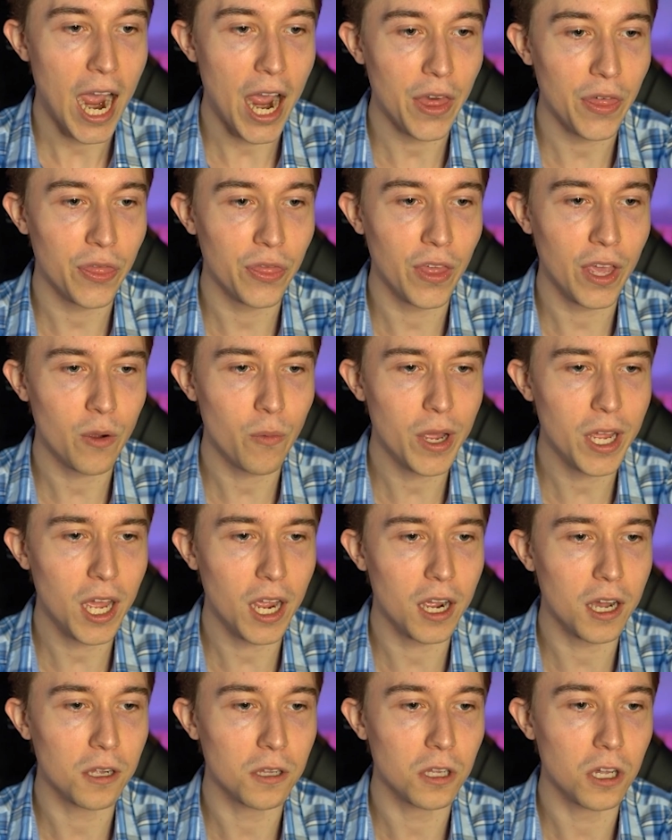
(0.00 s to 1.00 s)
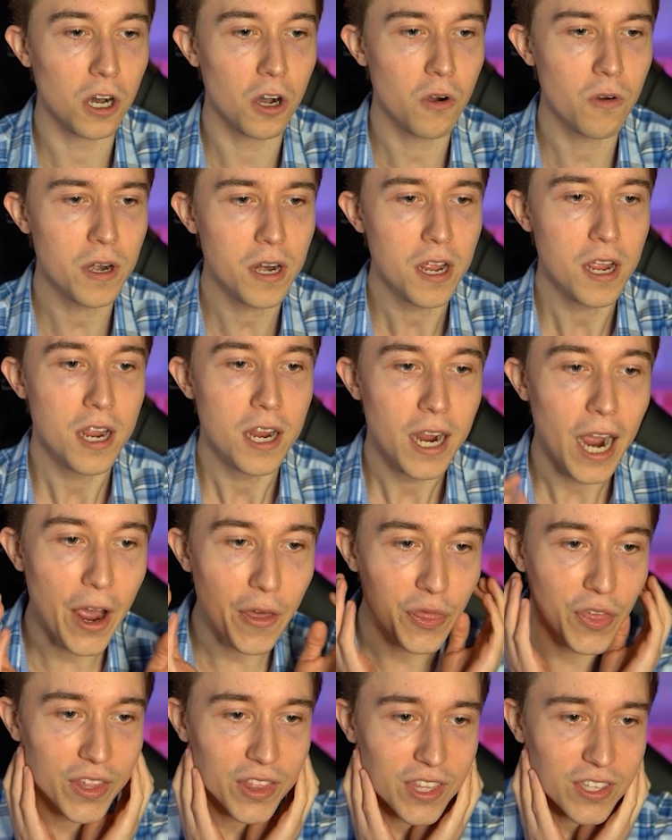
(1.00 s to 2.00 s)
I think we can clone?
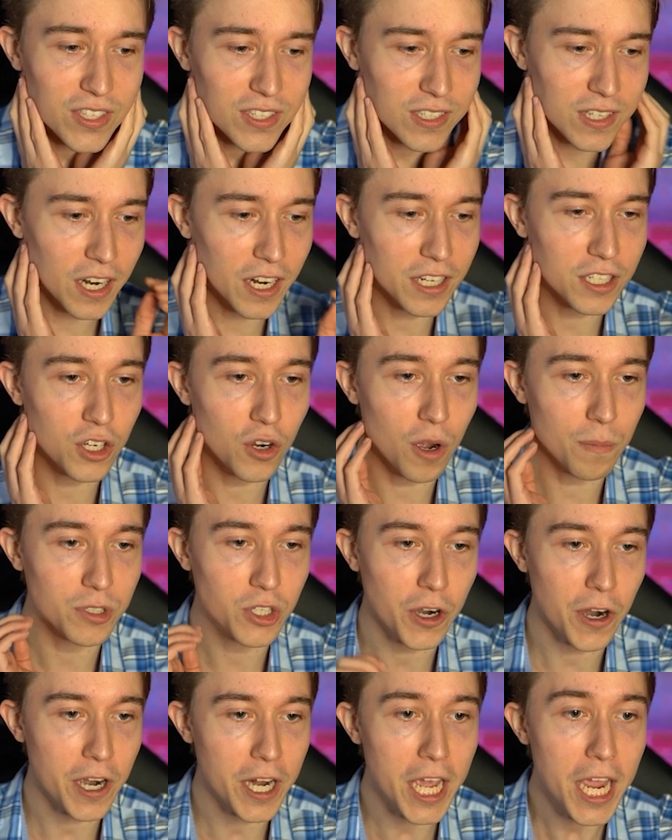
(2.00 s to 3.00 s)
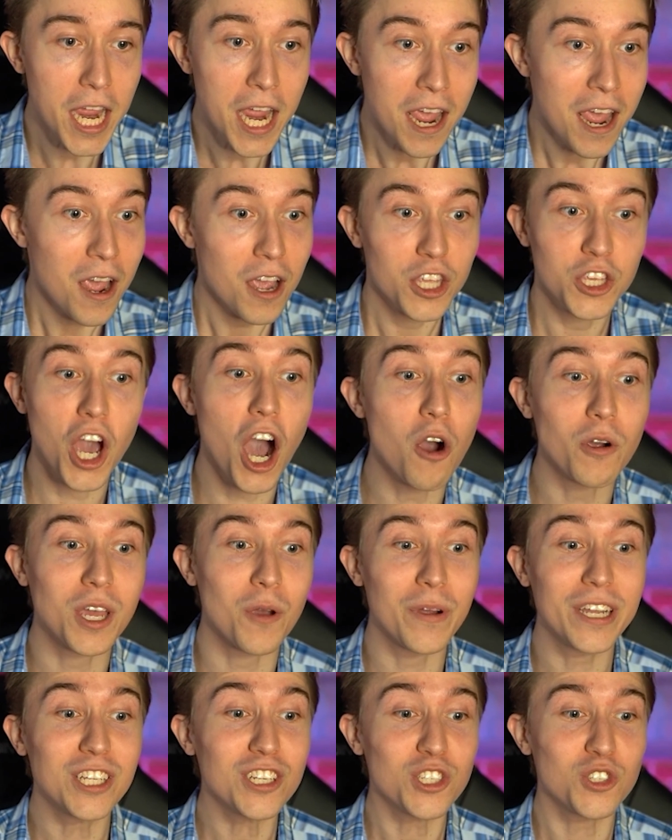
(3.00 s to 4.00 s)
I think this is gonna do him dirty. Yo,
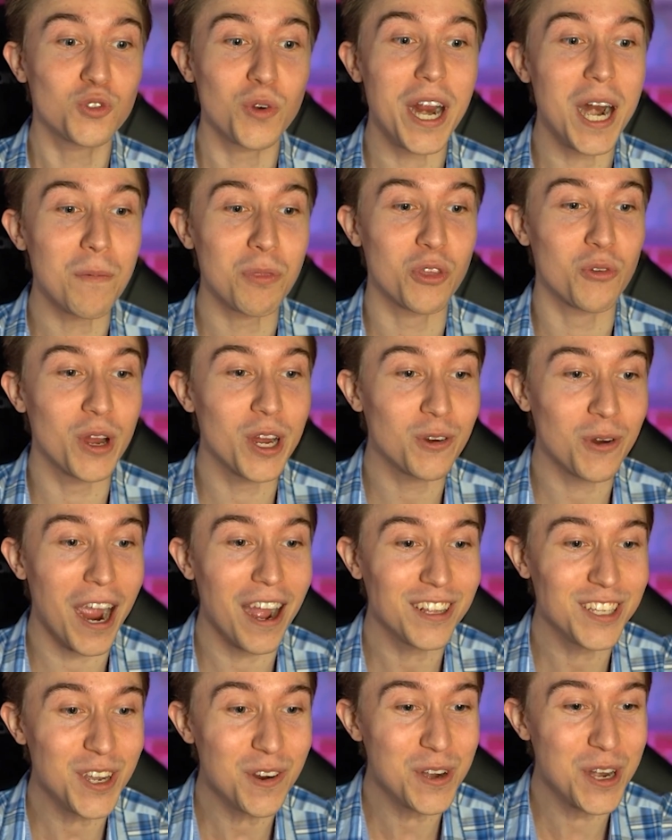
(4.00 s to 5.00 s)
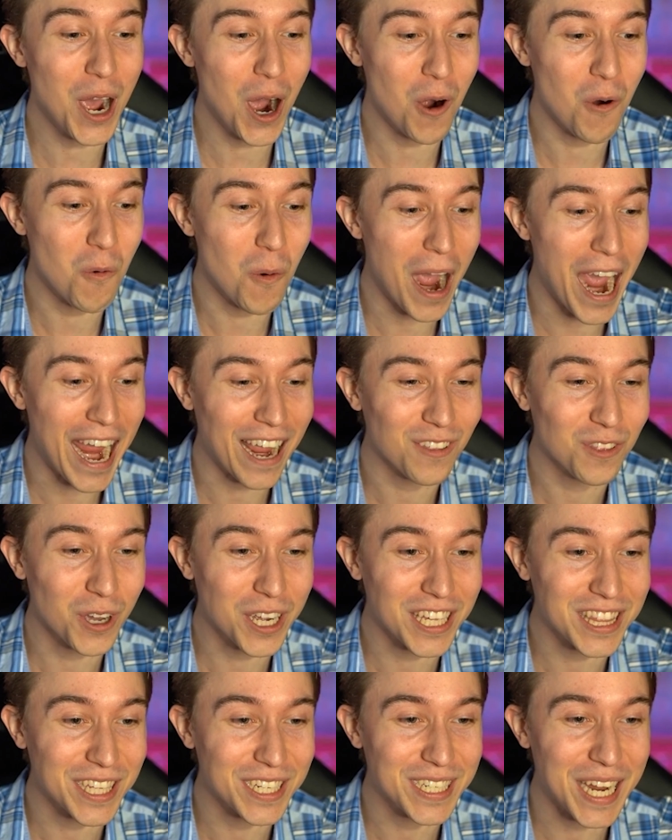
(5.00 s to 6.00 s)
can we just straight up three crown you? No way,
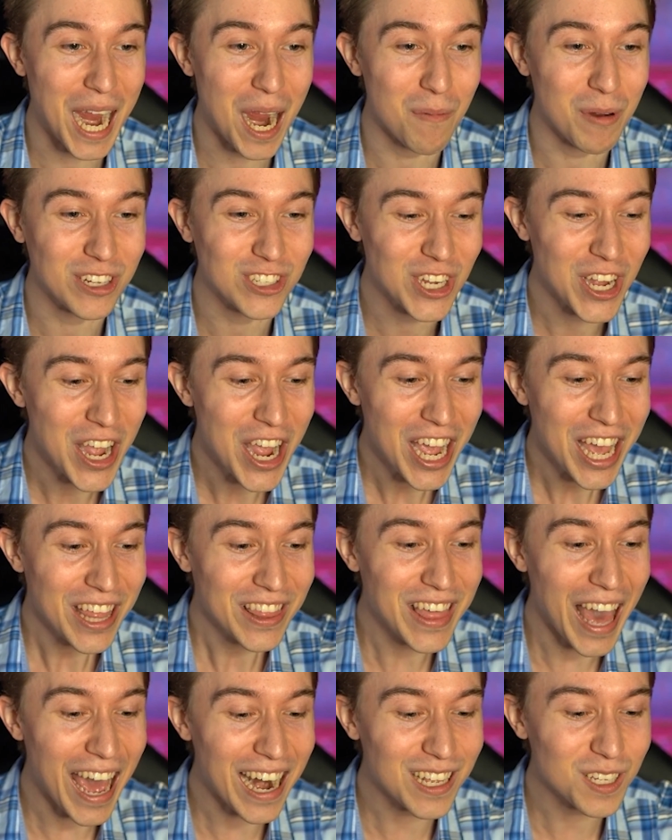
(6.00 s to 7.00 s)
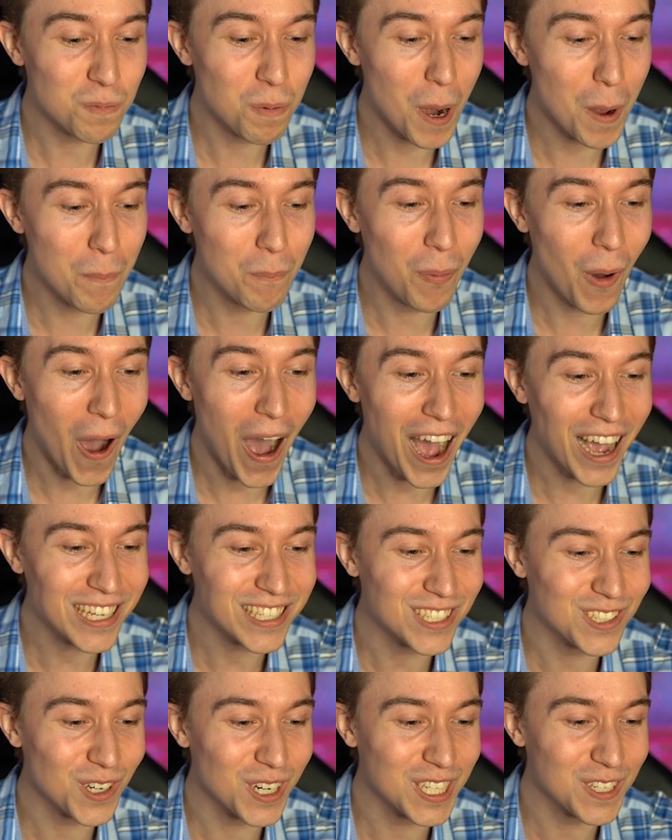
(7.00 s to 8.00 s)
look at the damage. That is
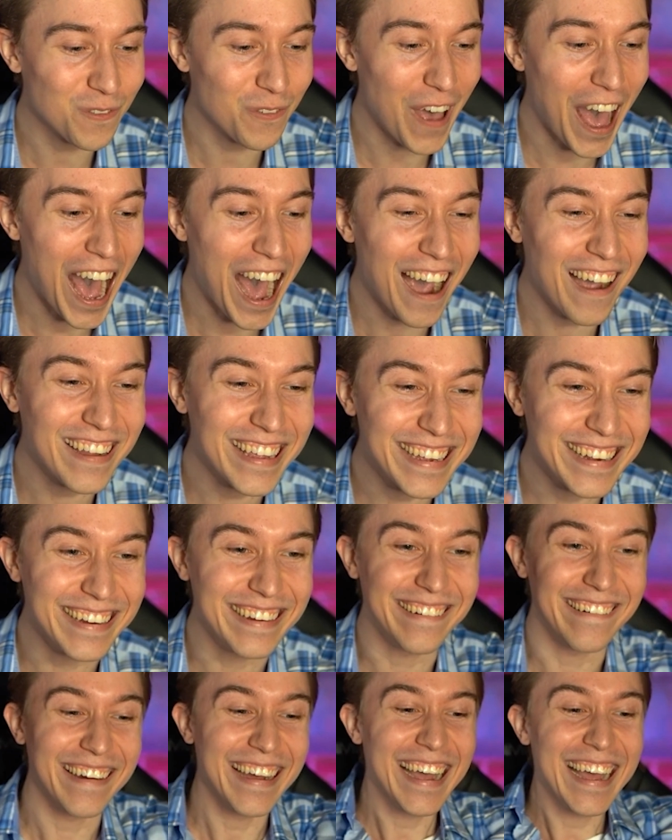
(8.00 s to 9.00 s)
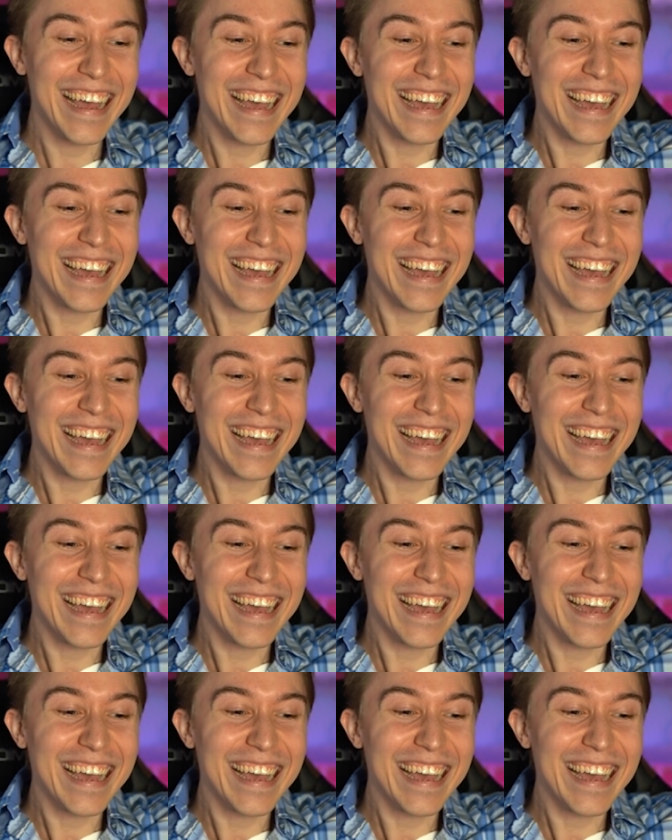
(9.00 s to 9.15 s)
preposterous value.